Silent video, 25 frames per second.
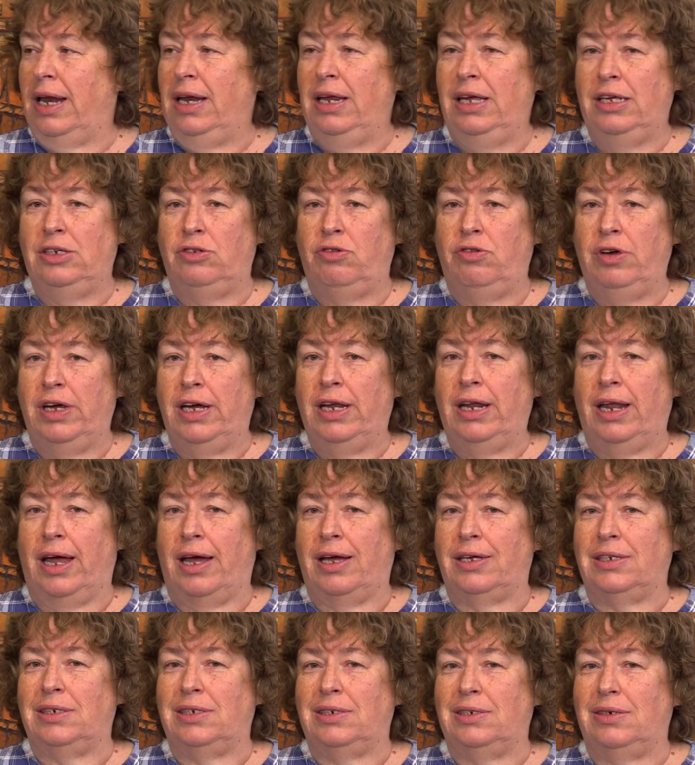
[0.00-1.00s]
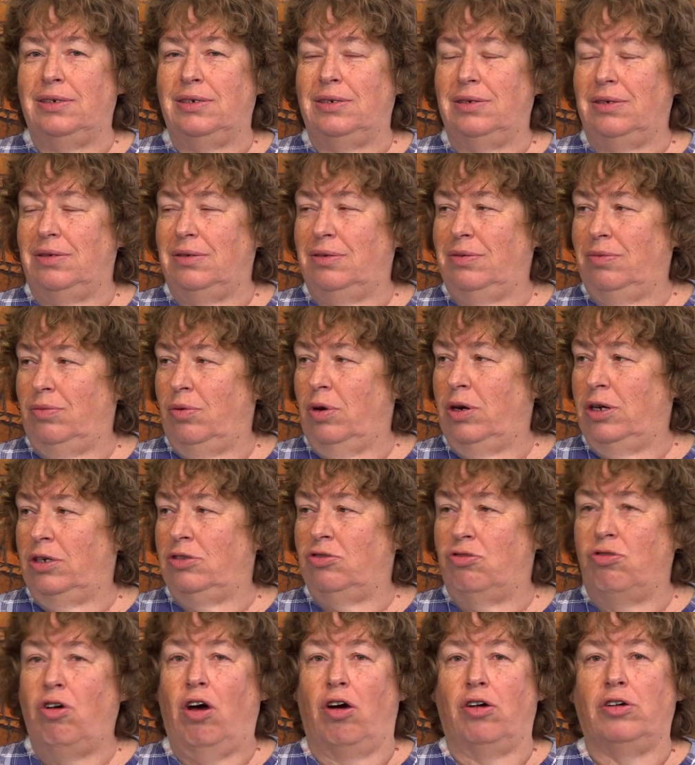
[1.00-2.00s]
And he's realized what
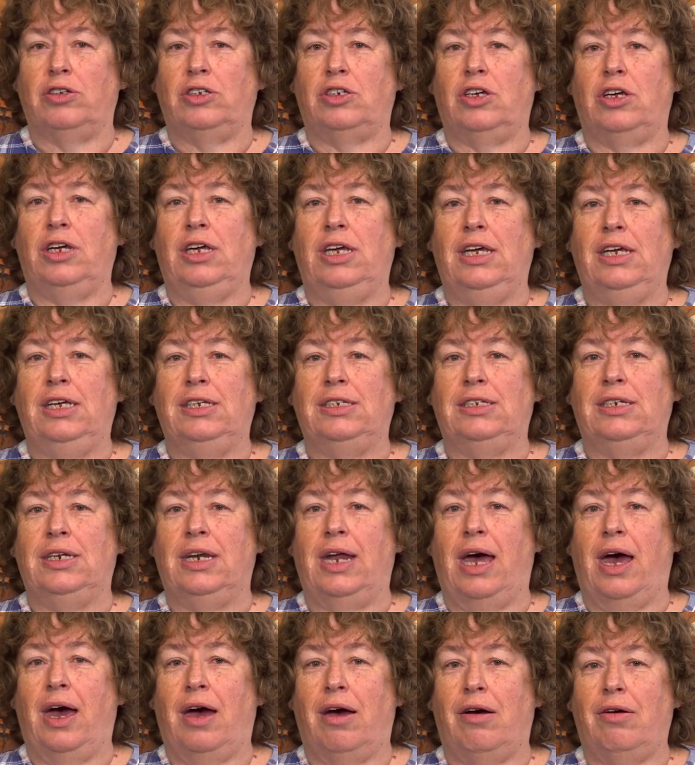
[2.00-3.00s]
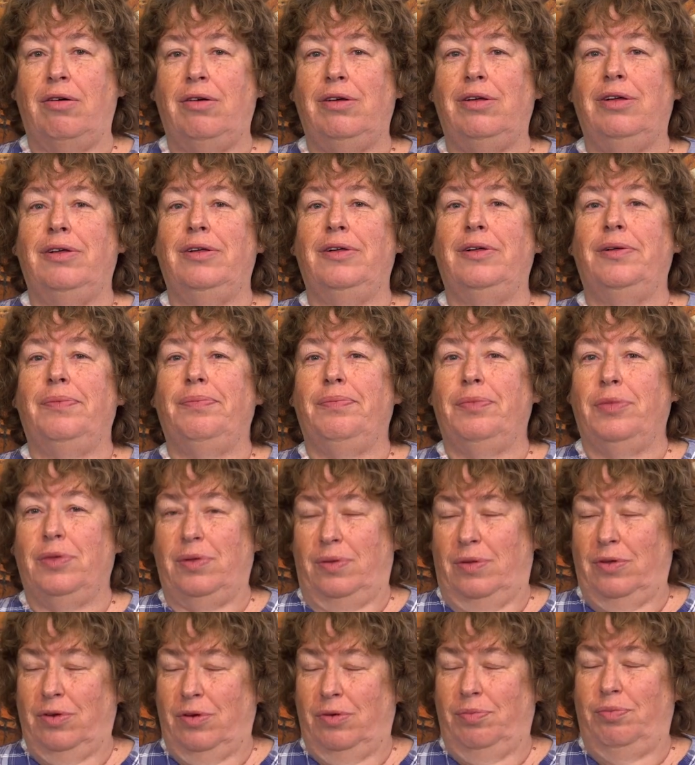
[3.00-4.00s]
is wrong. So he's now
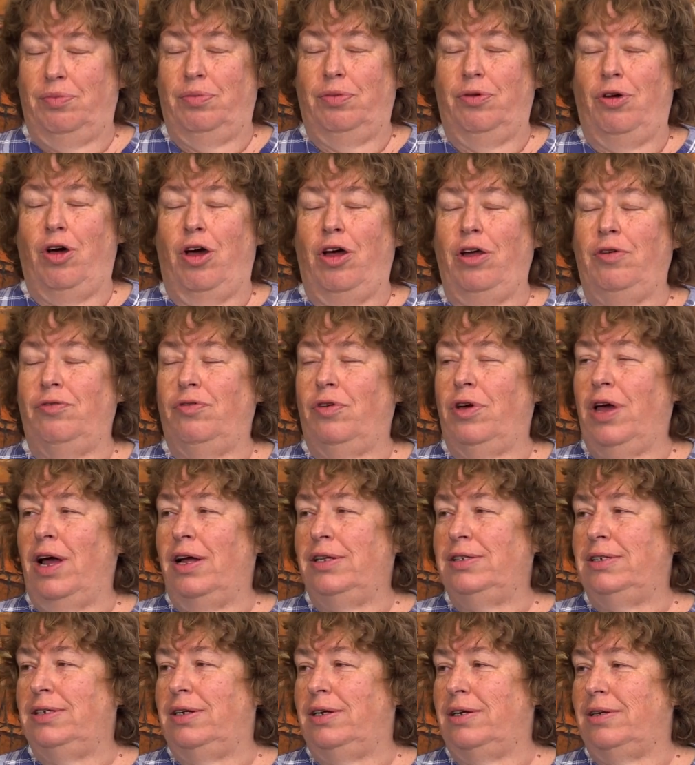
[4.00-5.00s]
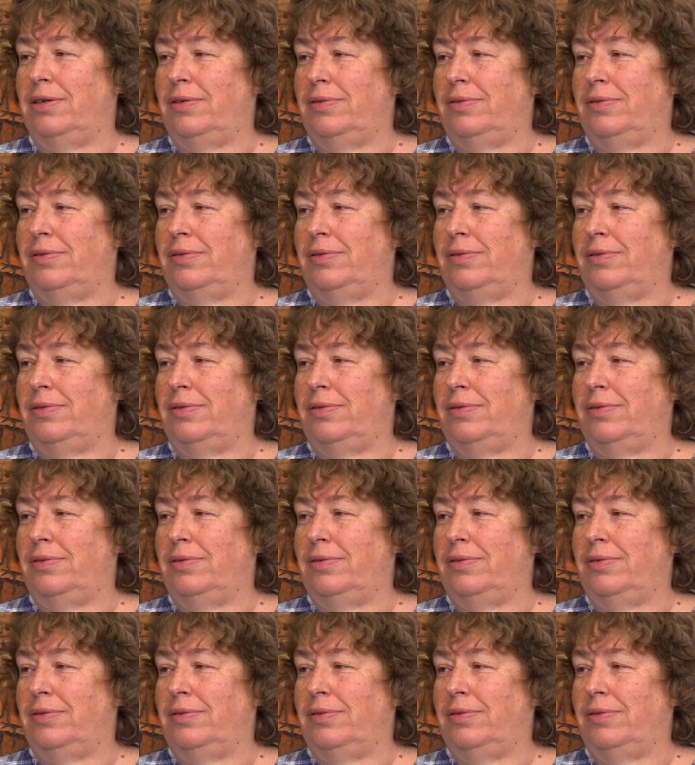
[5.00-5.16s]
going for counseling.